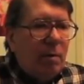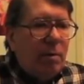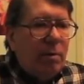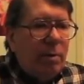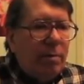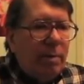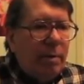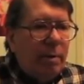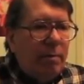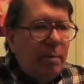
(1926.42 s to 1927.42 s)
short
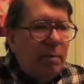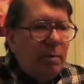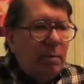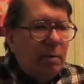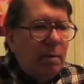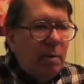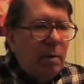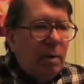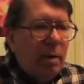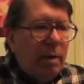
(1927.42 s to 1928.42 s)
period mutant,
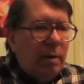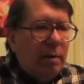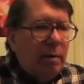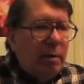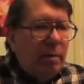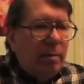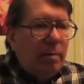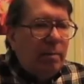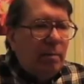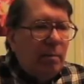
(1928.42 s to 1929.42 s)
and
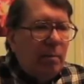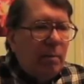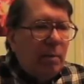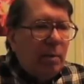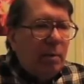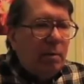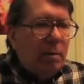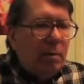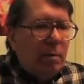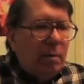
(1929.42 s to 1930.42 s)

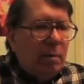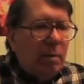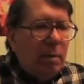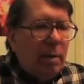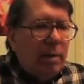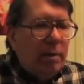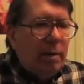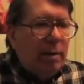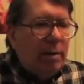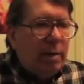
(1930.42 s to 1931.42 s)
in a
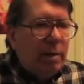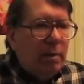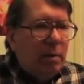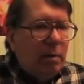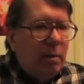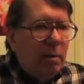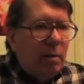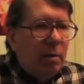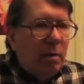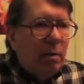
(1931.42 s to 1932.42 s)
light-dark cycle,
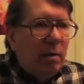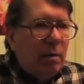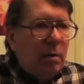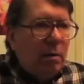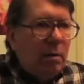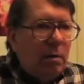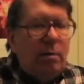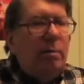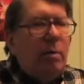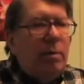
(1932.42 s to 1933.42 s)

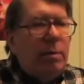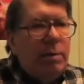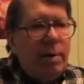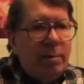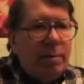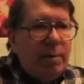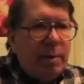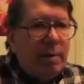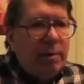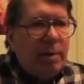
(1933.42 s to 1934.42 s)
or no, we used temperature
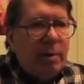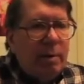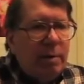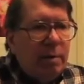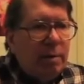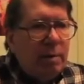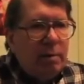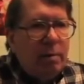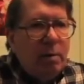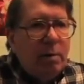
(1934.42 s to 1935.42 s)
cycles, not light-dark
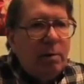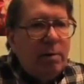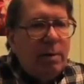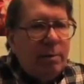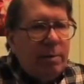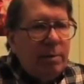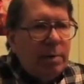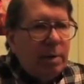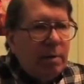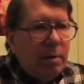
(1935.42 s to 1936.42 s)
cycles. We used temperature
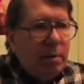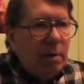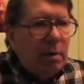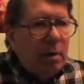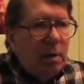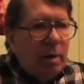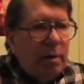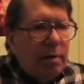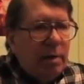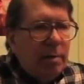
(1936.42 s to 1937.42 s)
cycles,
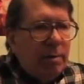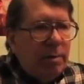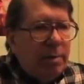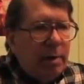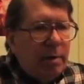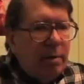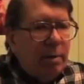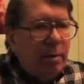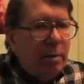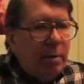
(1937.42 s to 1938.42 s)
and in a temperature
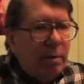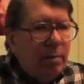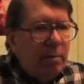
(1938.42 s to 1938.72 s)
cycle, the